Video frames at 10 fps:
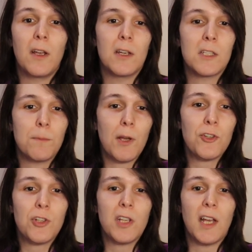
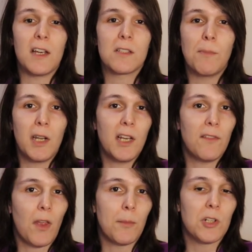especially as many
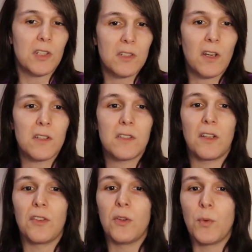of them are
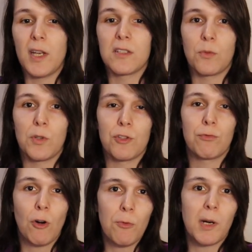discussing the ways in which
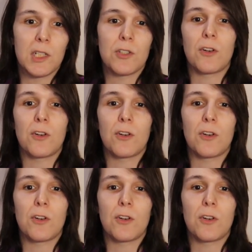robots